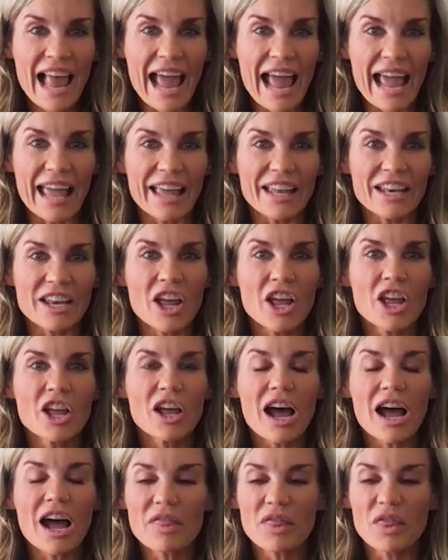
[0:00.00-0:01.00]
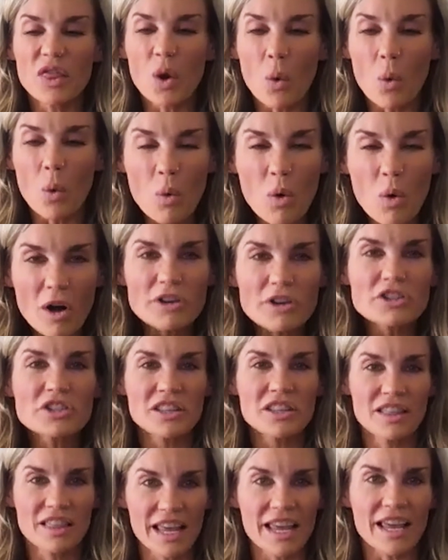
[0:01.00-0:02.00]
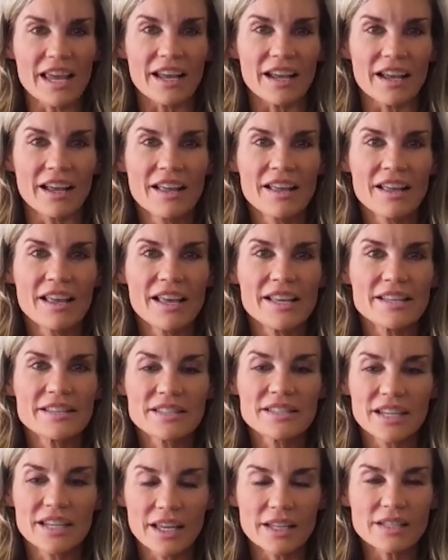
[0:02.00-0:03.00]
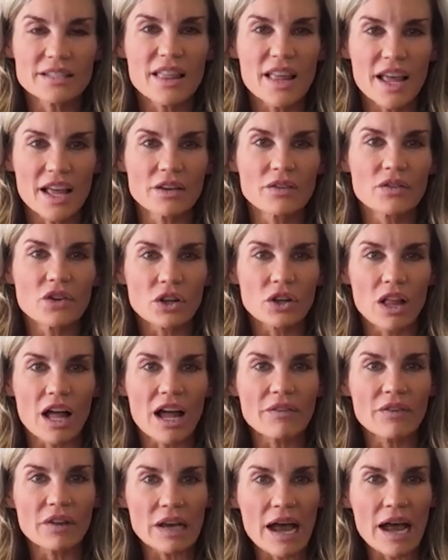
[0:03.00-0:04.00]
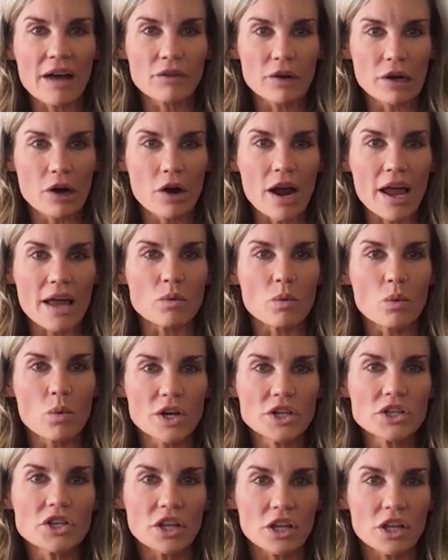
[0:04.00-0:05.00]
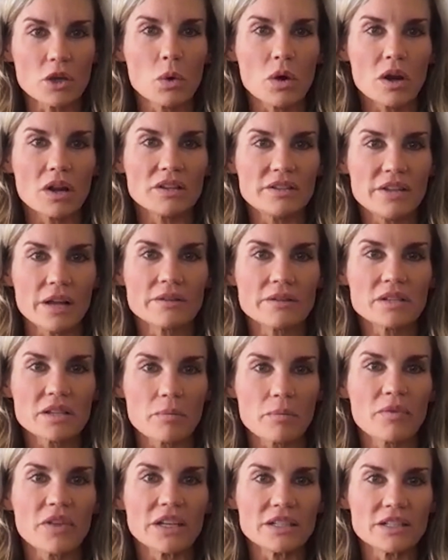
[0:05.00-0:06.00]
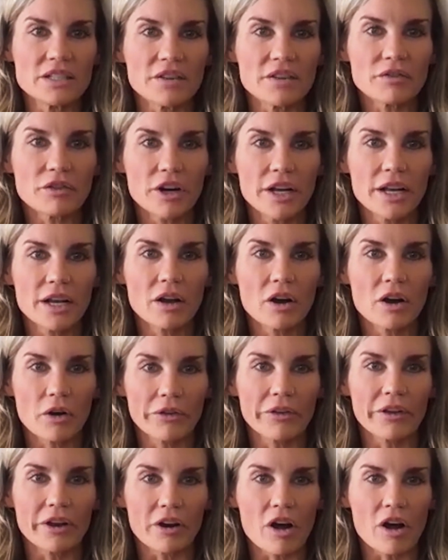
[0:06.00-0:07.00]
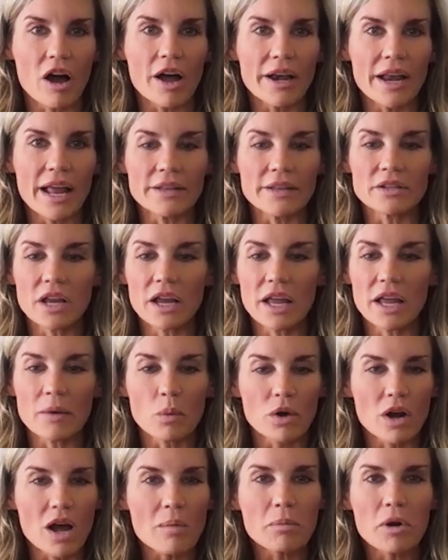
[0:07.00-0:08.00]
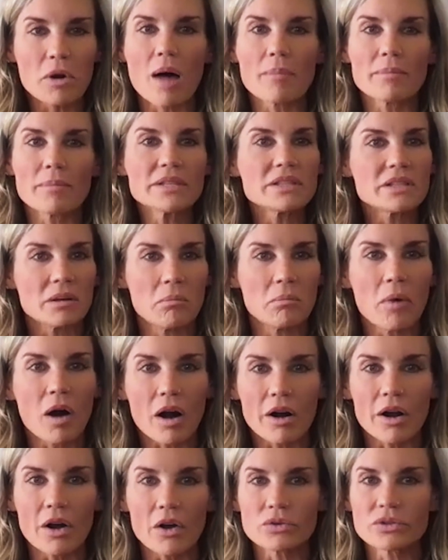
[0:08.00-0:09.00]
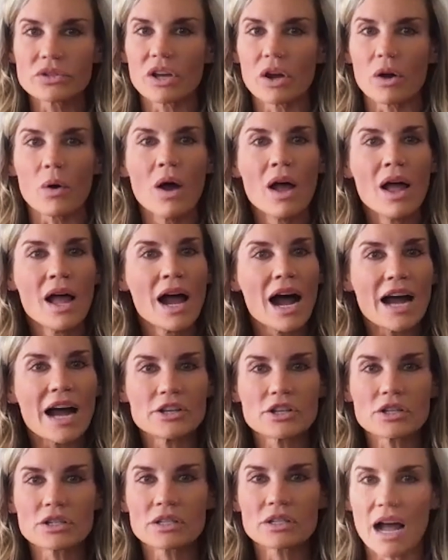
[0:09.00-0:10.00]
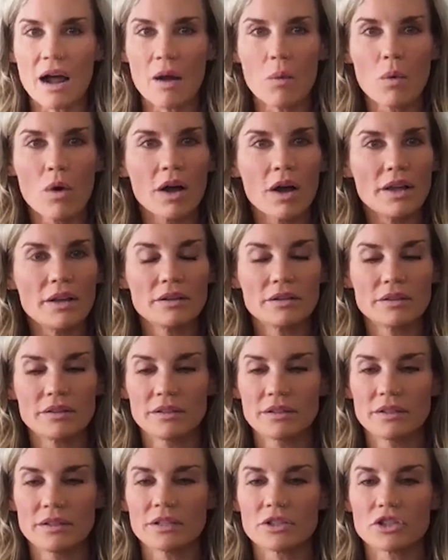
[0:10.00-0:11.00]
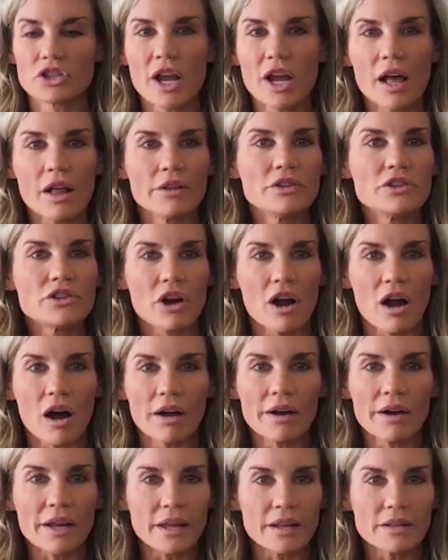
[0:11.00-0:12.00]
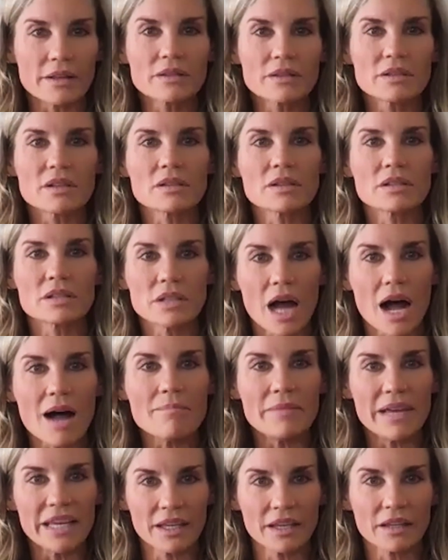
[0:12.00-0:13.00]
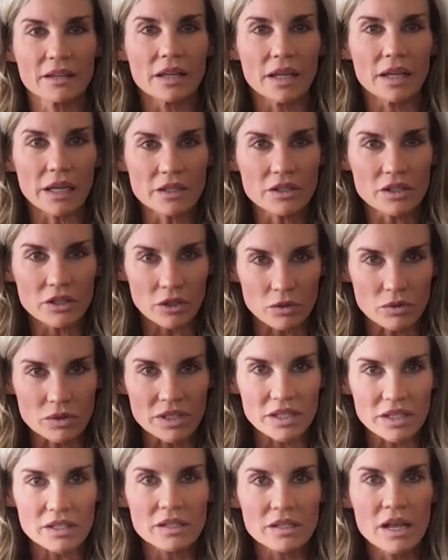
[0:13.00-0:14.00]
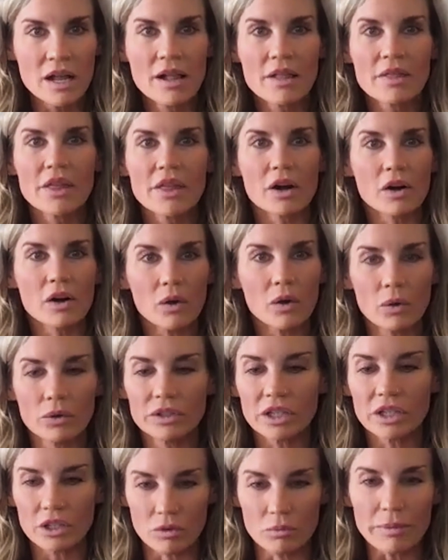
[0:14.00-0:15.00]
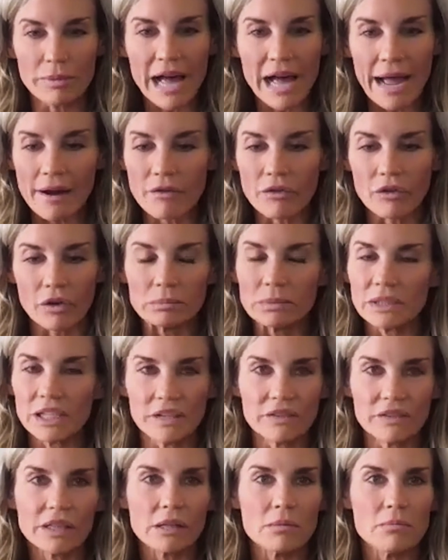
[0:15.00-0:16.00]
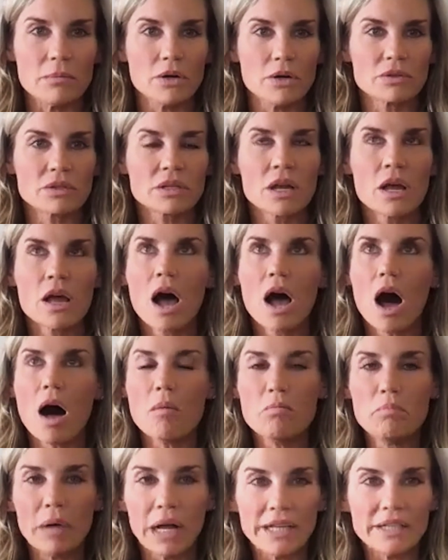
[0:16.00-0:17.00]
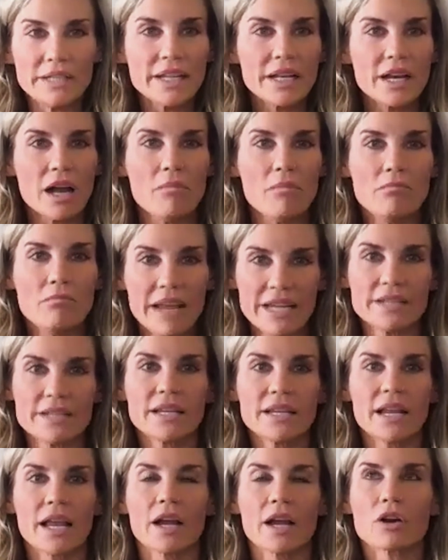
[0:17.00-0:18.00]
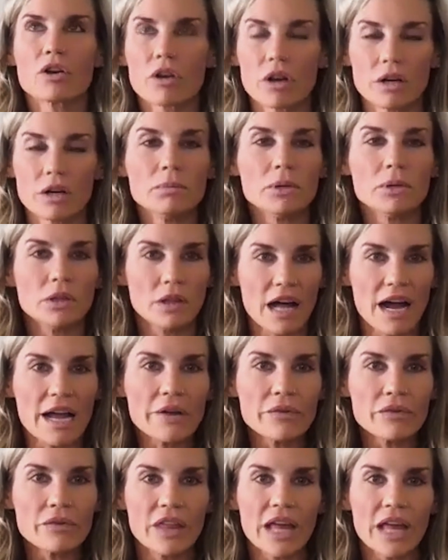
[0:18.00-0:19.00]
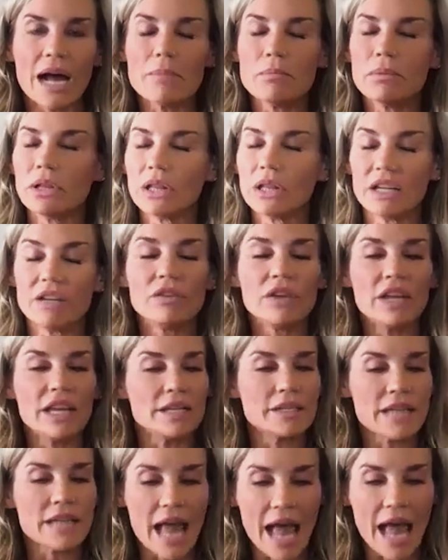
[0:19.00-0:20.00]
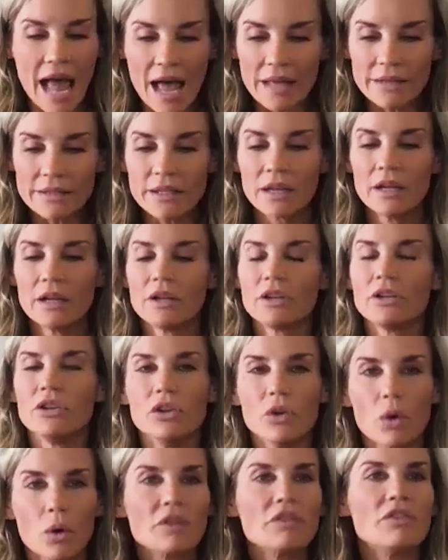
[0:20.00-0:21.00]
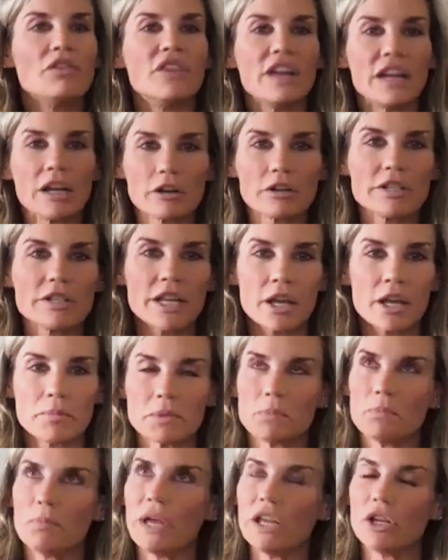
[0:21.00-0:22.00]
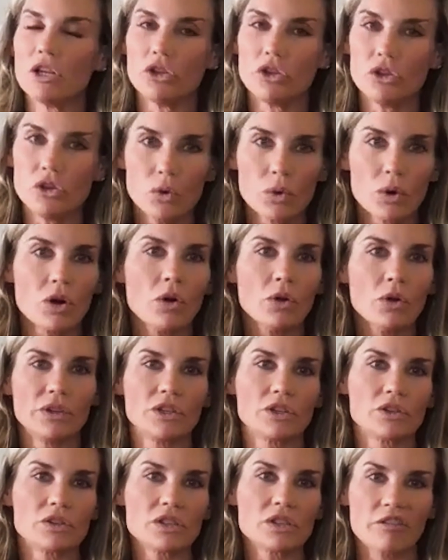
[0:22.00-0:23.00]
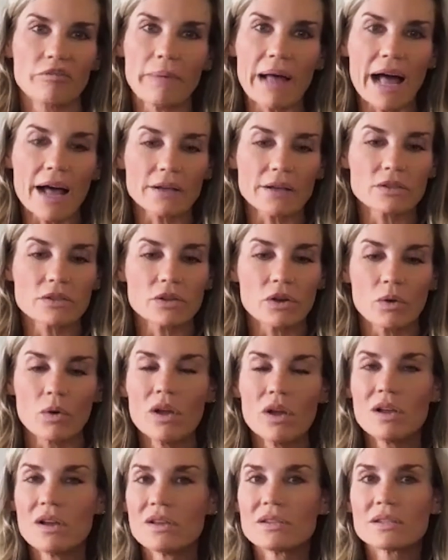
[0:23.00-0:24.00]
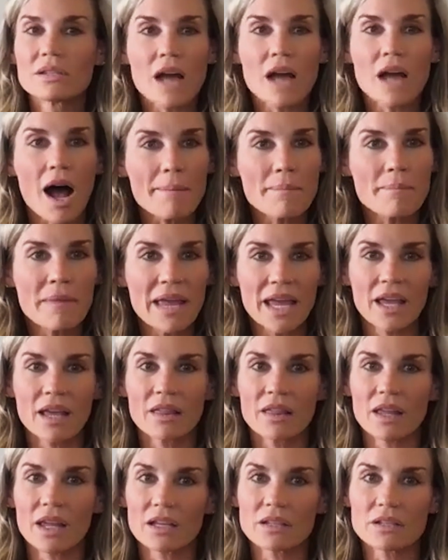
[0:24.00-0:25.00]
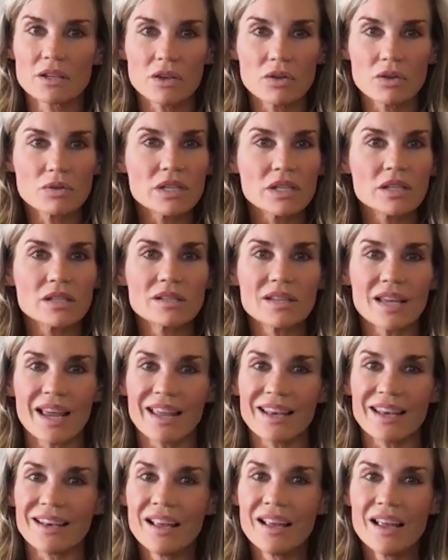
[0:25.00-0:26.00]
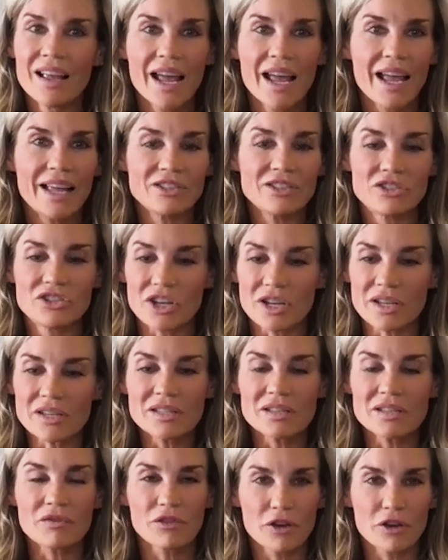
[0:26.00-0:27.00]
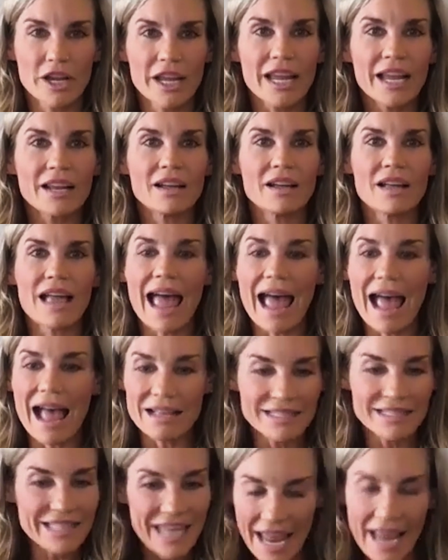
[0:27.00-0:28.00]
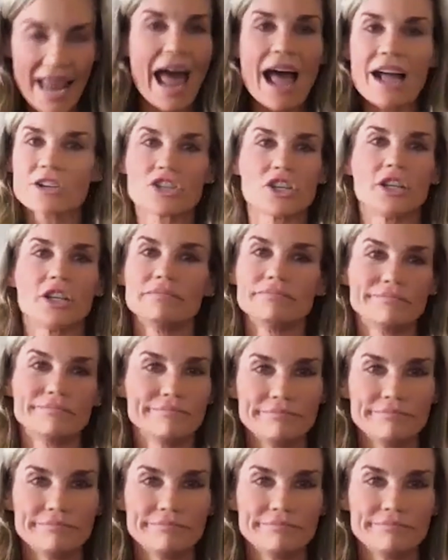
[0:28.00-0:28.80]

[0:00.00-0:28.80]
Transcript: And the worst thing is to get to the end of your life and have regret and wish that you would have done something different earlier on. And we're not promised tomorrow. So I want to challenge your audience to stop making the excuses that are holding you back from living the most abundant, amazing, incredible life that I believe is at your fingertips, but you are holding yourself back. So stop making the excuses and just freaking take action.